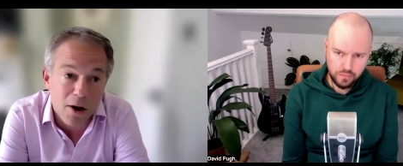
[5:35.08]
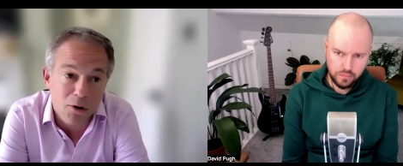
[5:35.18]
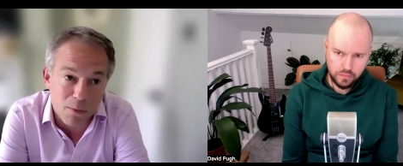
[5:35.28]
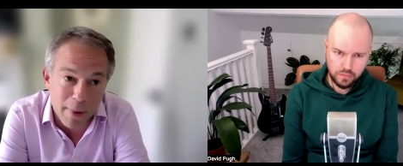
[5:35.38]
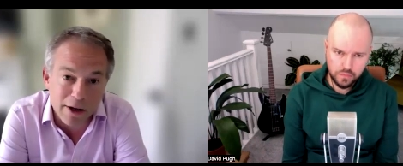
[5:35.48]

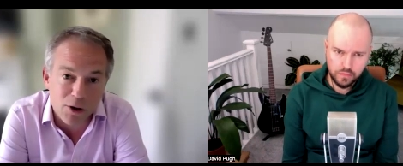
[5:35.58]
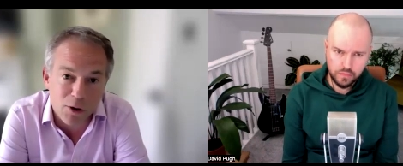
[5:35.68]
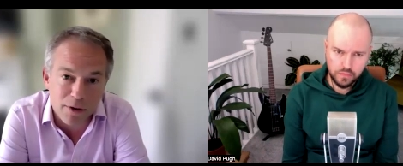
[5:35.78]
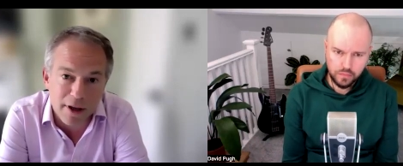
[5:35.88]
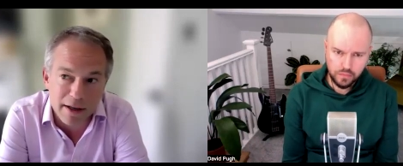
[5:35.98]
Speaker 1: to make
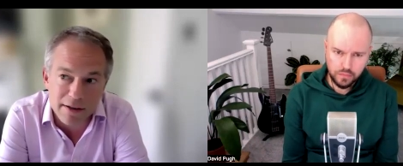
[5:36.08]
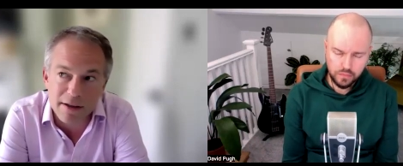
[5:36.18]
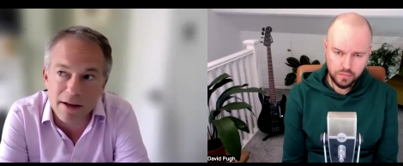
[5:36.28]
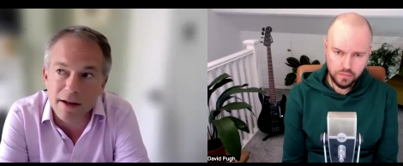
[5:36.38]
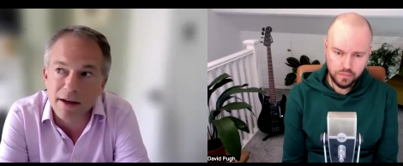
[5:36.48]
sure that
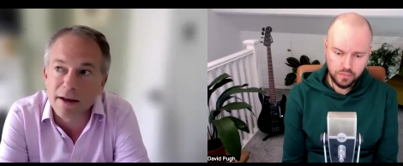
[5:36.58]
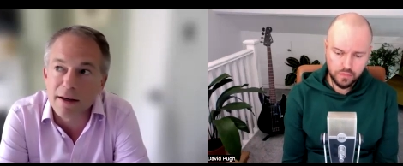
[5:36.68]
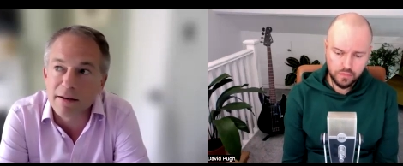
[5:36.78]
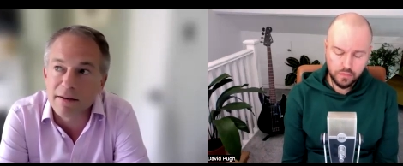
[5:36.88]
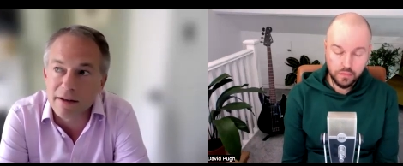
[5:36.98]

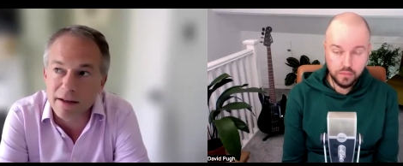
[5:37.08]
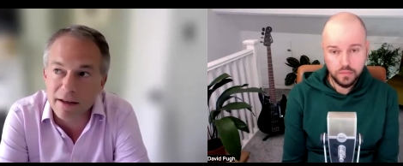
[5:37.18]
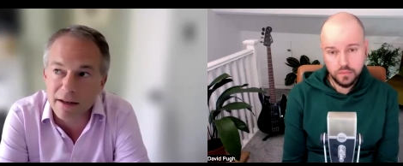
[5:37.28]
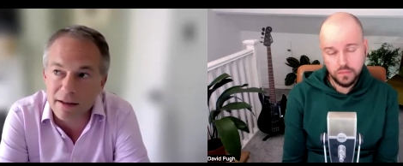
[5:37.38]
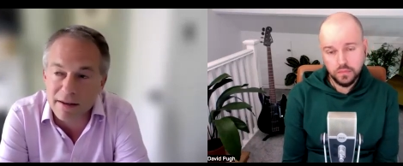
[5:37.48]
uh,
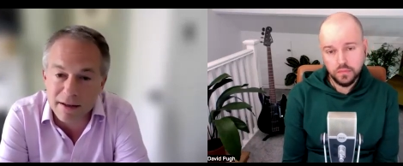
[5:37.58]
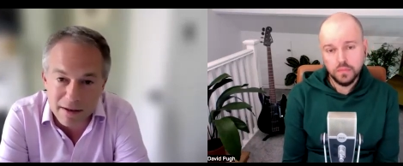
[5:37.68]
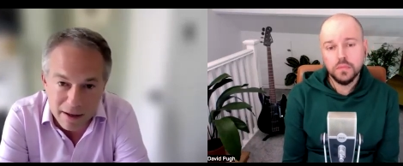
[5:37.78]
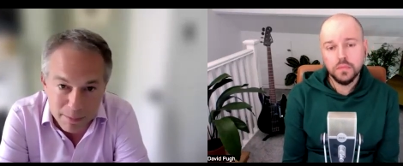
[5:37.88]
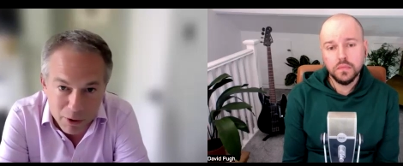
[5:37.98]
the
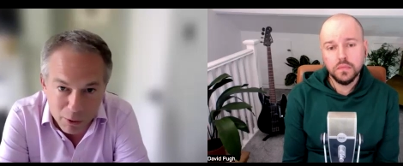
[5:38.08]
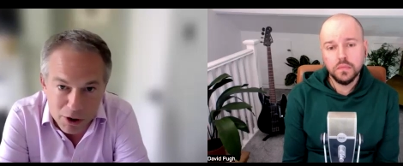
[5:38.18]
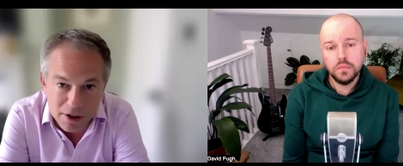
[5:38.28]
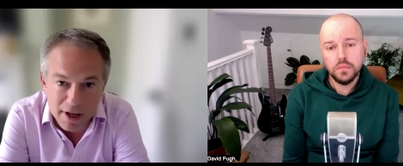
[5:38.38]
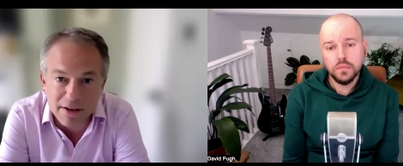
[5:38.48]
approach
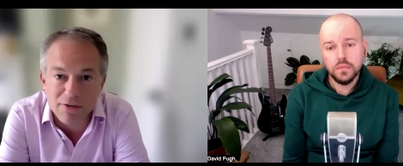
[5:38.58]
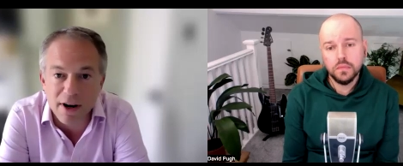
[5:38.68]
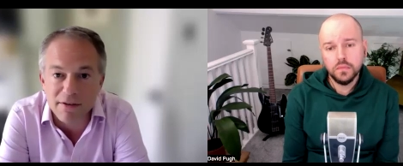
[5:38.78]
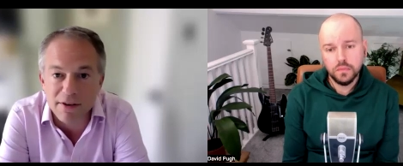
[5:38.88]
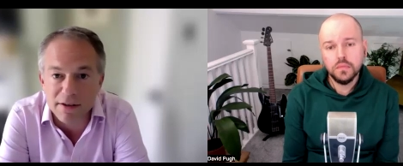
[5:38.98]
stays
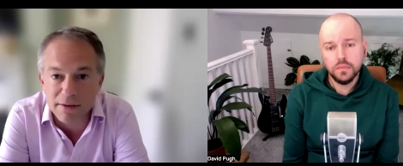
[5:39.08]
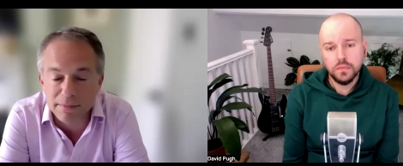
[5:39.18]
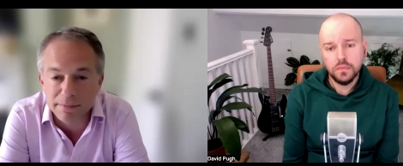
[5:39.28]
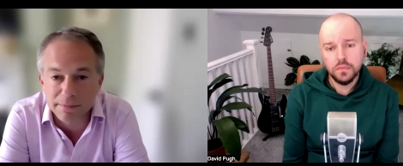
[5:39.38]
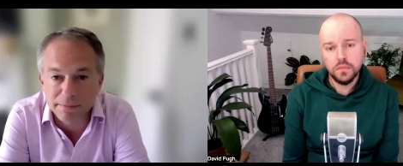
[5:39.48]
relevant.
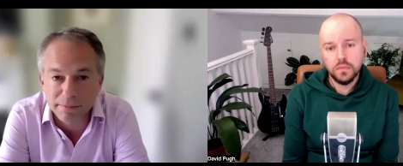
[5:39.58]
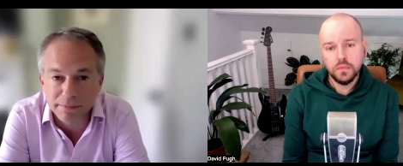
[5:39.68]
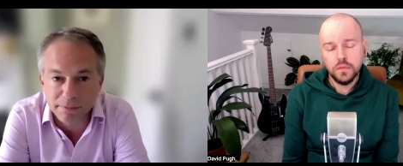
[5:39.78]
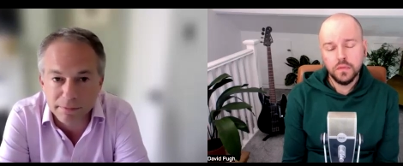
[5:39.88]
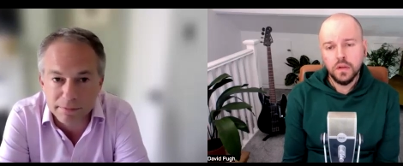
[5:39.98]

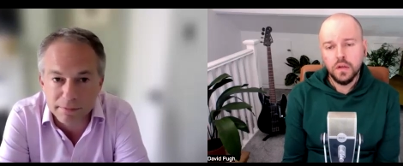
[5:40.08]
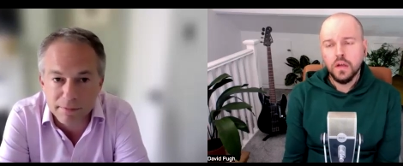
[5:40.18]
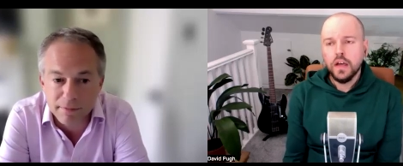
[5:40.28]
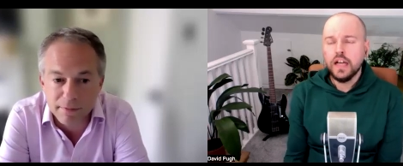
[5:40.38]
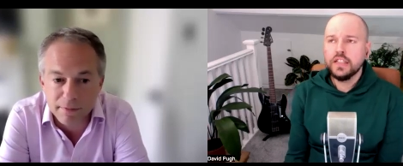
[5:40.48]

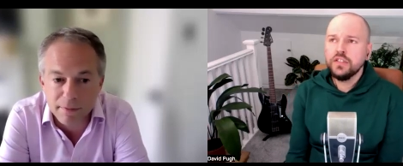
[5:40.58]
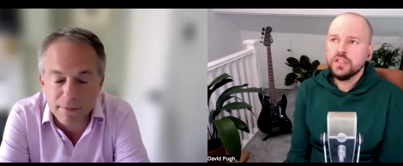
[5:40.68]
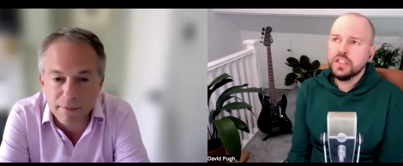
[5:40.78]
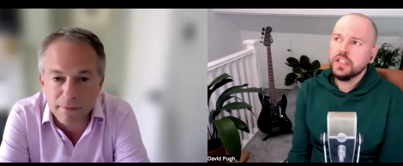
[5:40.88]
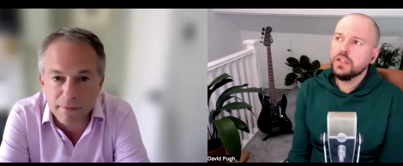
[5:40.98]
Speaker 2: It's
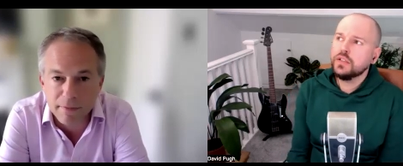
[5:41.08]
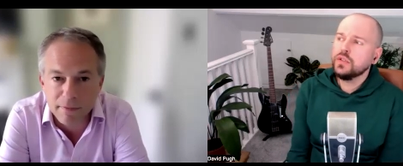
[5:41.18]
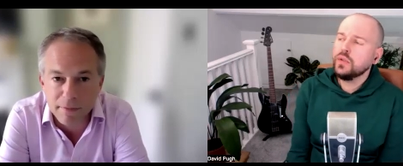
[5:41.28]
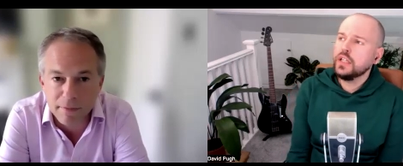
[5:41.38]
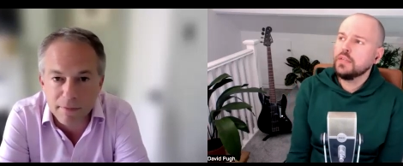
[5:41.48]
interesting that you're
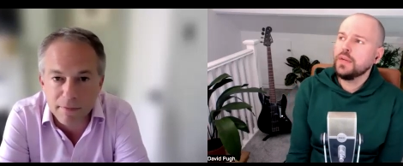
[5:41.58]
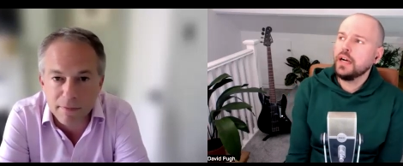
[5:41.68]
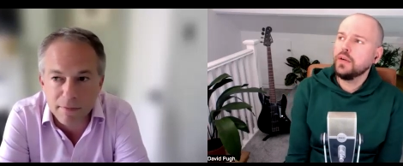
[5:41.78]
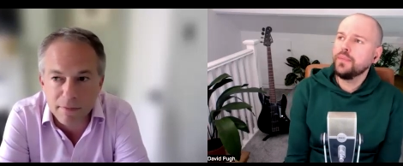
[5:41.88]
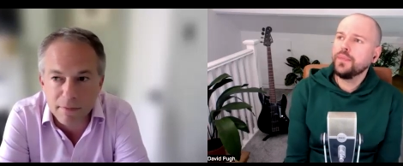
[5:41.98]
talking
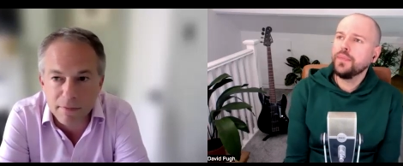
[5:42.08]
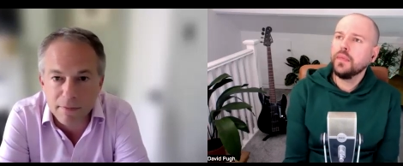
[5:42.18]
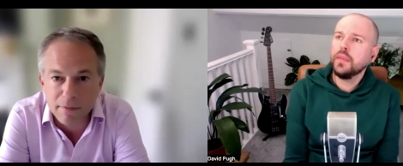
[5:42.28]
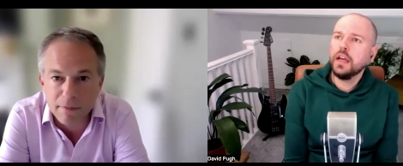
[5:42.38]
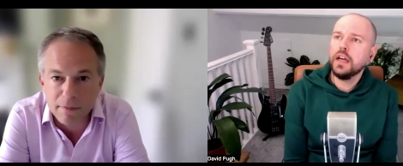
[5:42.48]
about
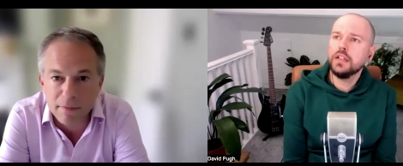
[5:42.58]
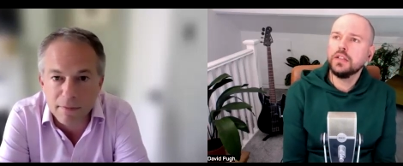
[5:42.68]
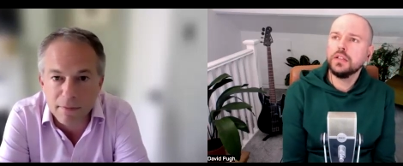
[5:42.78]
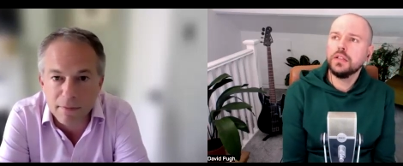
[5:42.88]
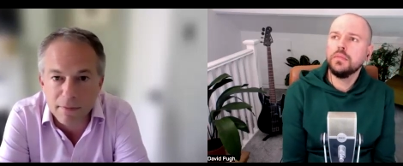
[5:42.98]

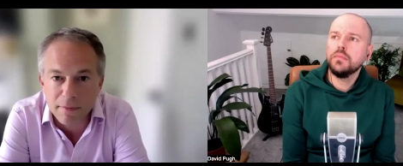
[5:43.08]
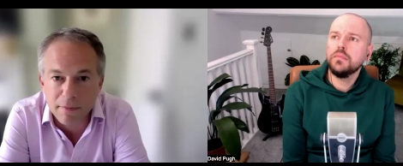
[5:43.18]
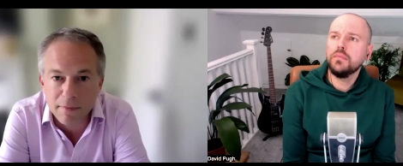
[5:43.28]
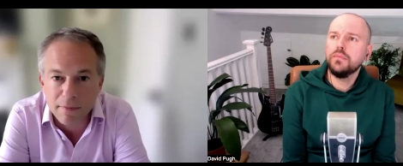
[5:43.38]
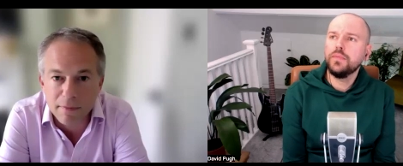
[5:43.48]
that,
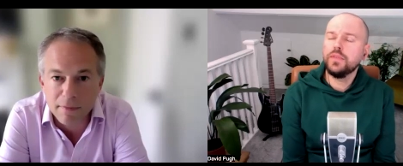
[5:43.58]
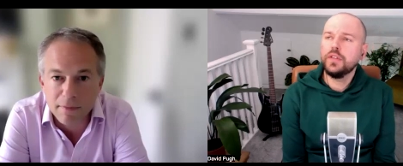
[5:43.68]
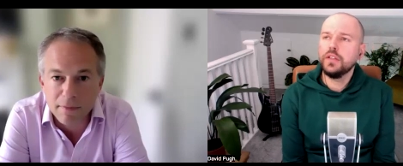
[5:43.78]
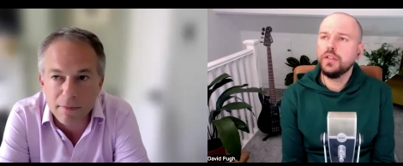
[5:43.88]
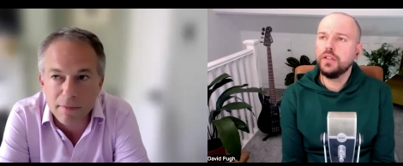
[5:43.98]

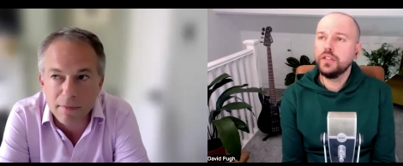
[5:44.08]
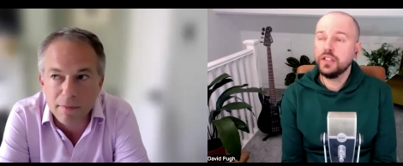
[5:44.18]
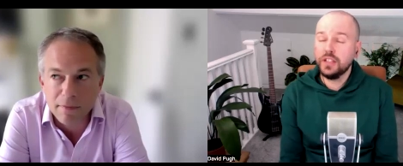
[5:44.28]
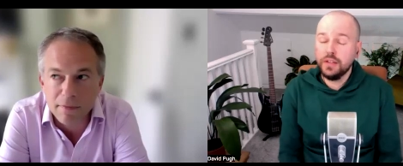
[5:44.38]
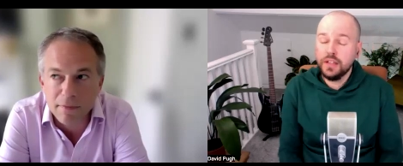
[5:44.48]

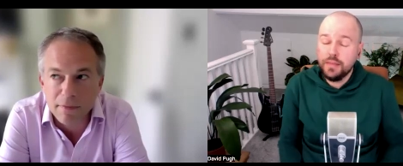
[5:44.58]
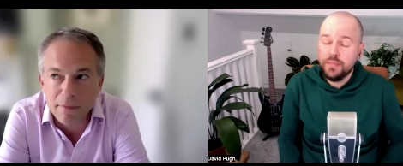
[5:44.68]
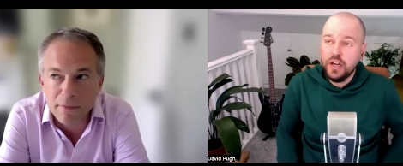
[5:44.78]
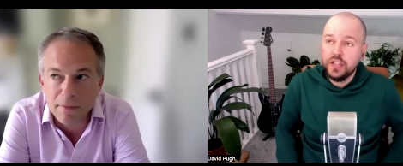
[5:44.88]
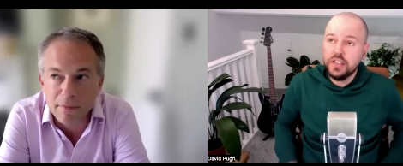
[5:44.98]
just the, the
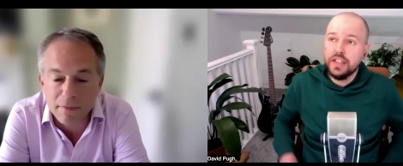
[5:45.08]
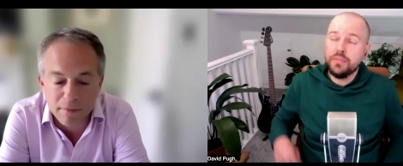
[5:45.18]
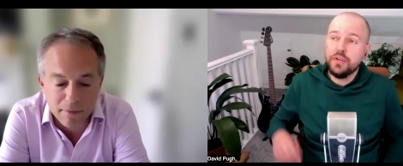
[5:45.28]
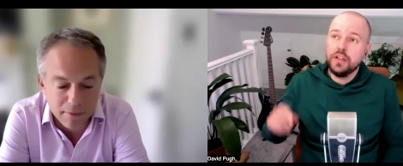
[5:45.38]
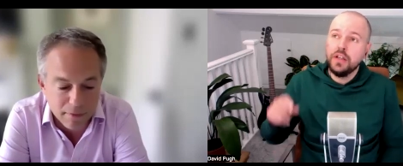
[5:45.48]
in-person thing,
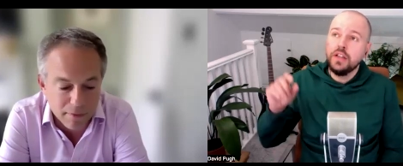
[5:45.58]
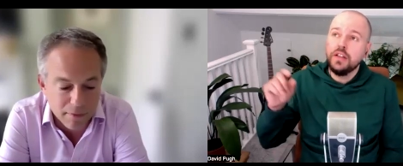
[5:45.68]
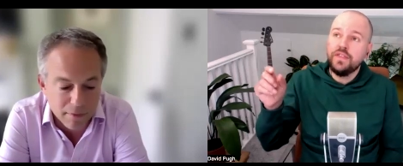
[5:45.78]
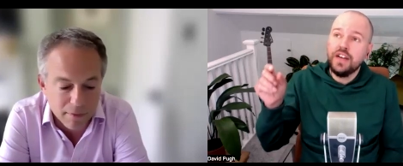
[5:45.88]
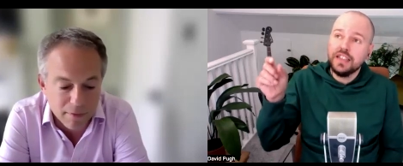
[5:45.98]
but
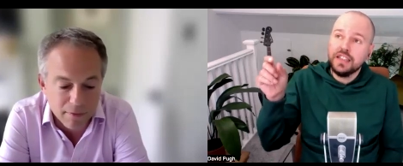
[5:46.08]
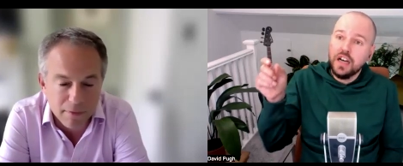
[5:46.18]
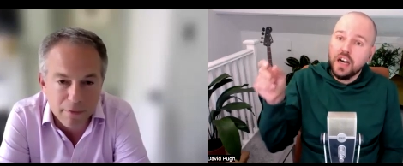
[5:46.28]
the fact that